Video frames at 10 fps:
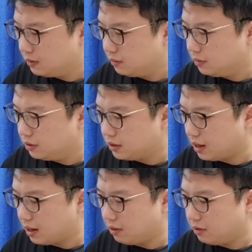Because
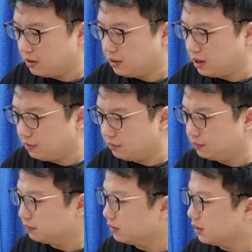I rather have
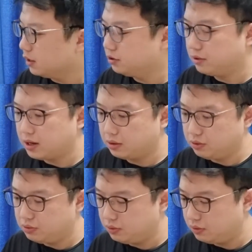extra
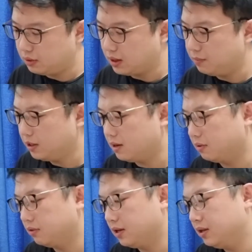glue coming out
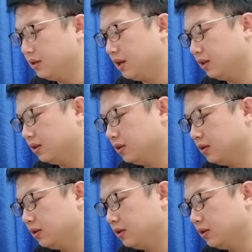rather than